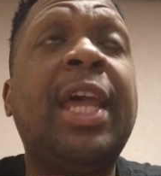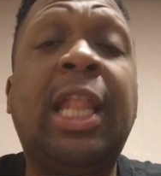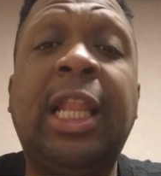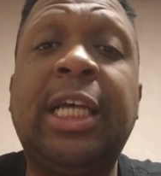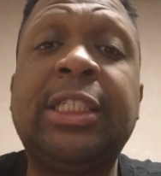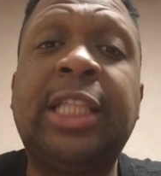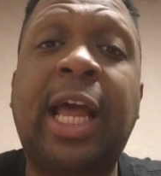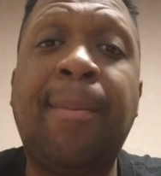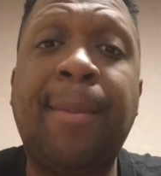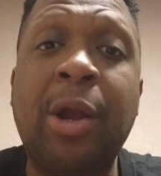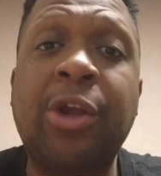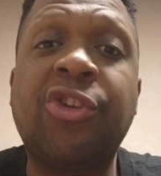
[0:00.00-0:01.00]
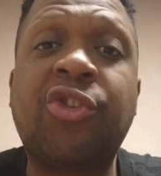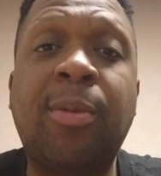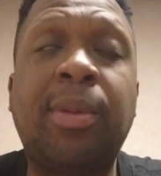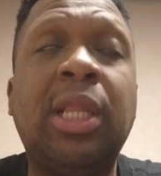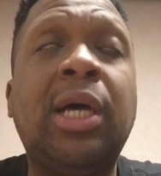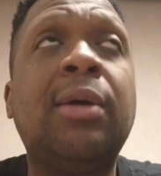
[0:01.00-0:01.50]
it looks like American
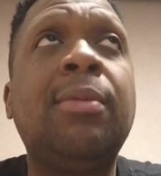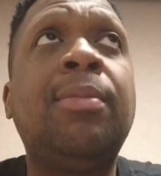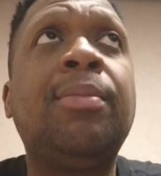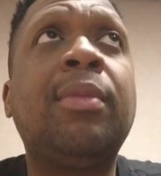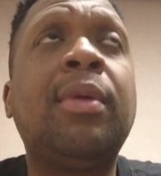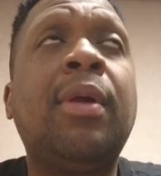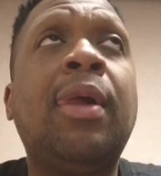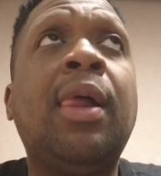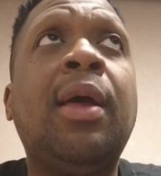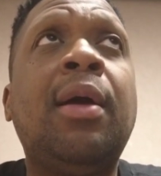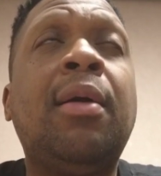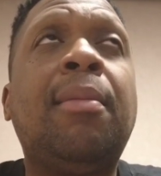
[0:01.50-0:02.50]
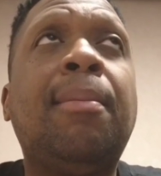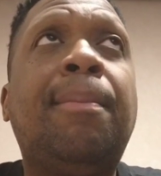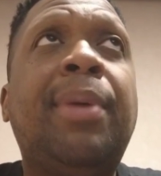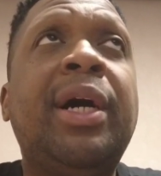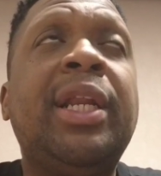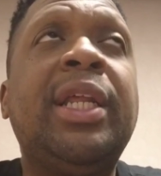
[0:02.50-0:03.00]
strip club,
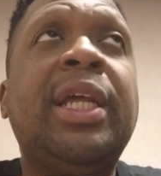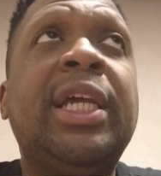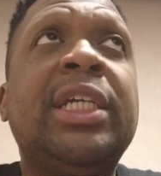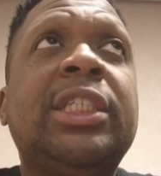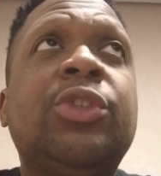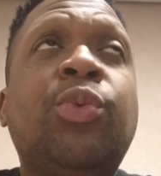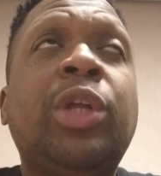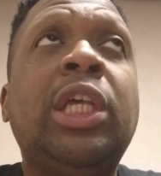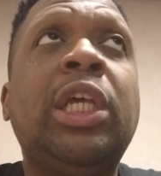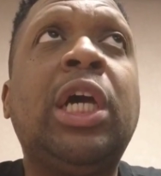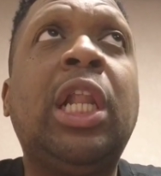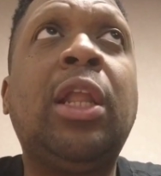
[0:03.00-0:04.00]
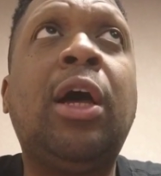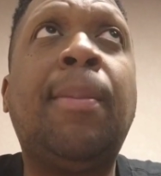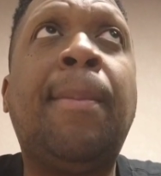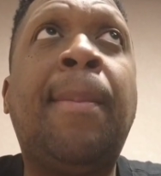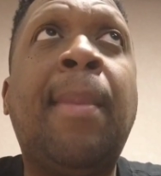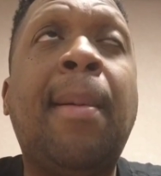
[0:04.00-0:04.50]
but it's really a
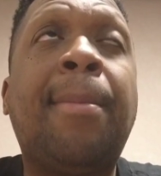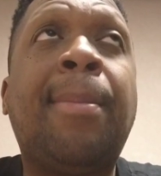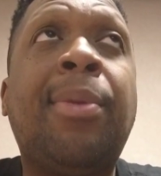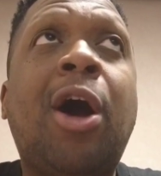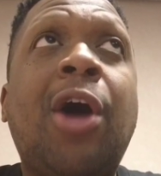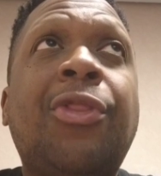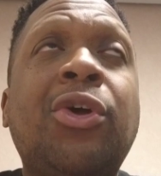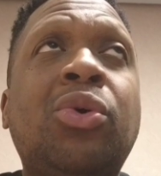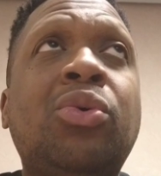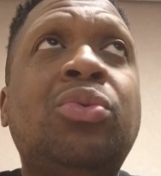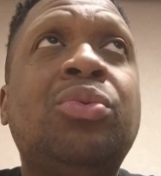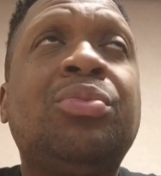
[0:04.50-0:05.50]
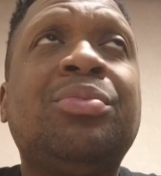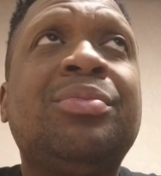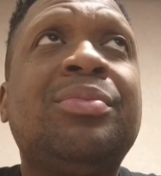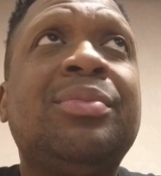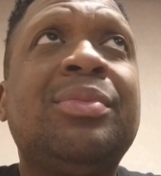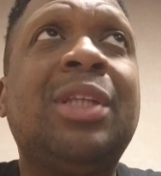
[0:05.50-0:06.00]
brothel,
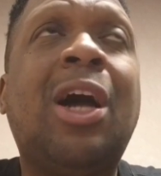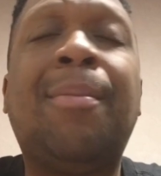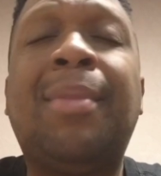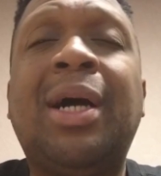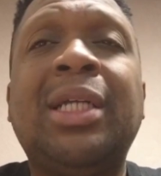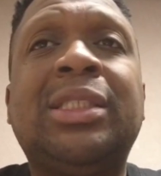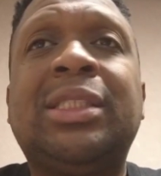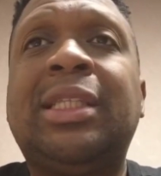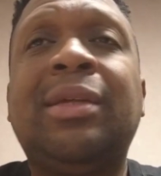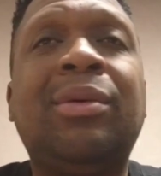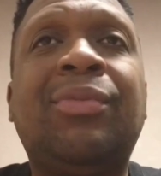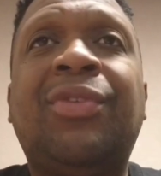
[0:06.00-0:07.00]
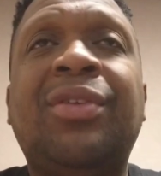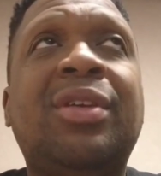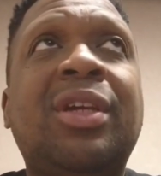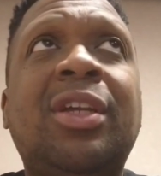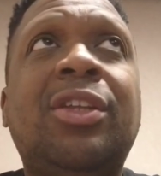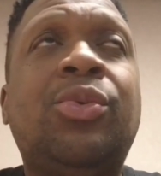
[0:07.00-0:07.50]
not much,
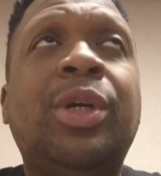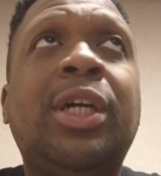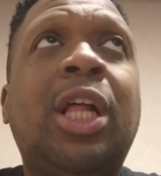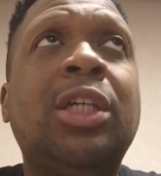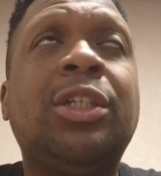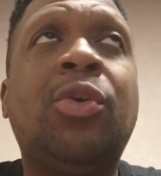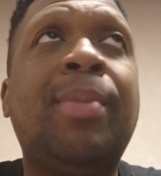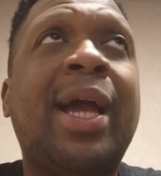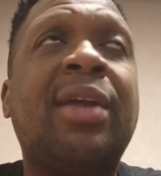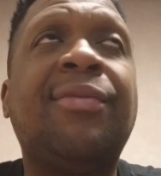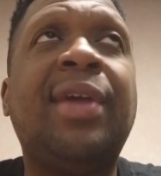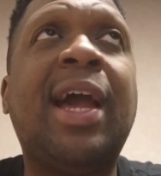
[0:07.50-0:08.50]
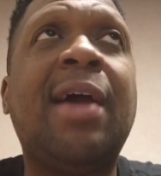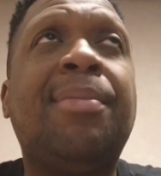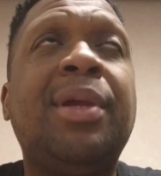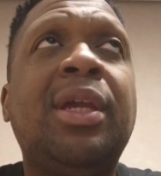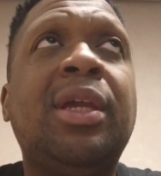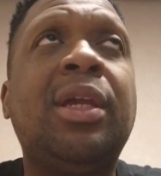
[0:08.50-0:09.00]
$15, $20 to go back in
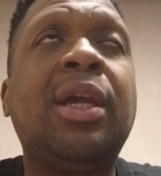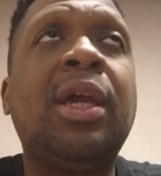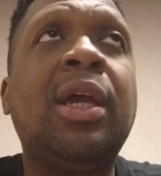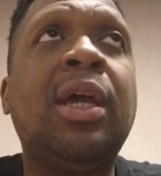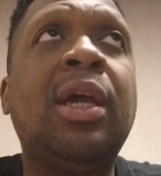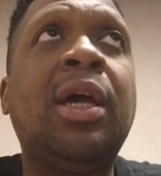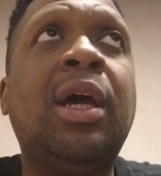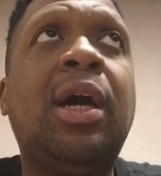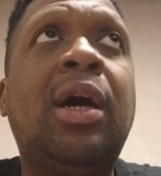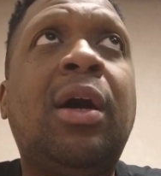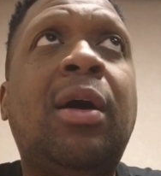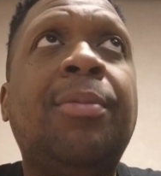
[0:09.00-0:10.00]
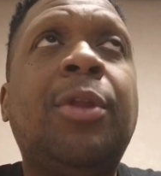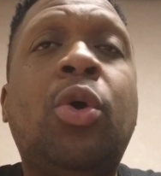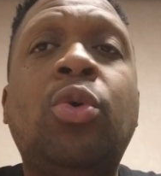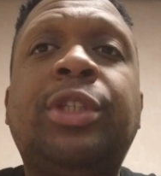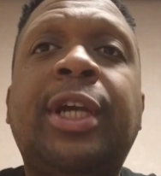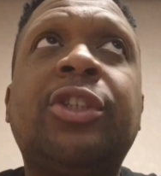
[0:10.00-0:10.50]
VIP. The
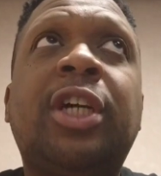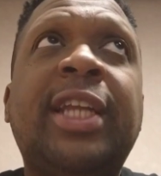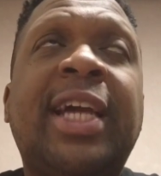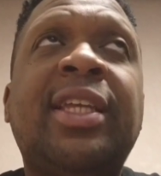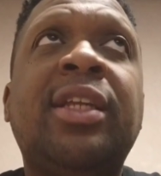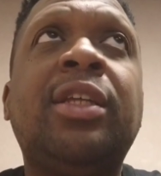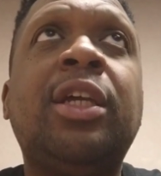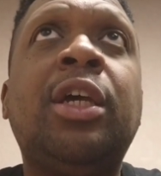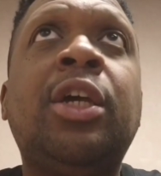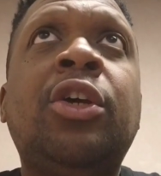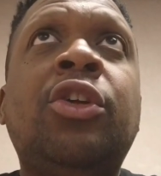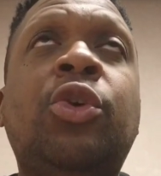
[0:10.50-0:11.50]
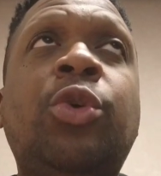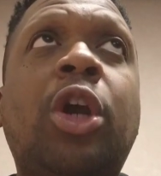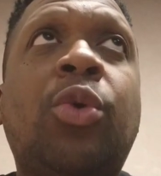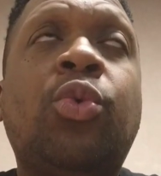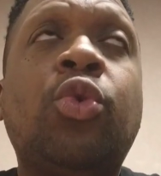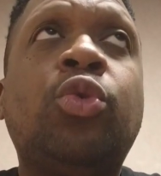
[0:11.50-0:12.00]
hotel's connected to
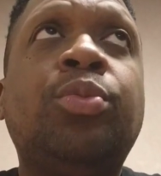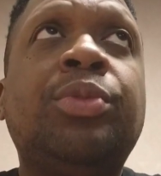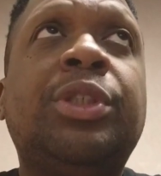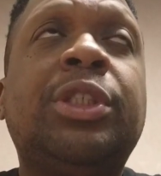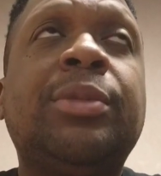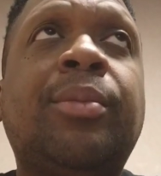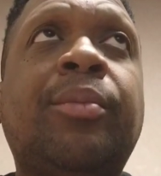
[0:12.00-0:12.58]
their rooms.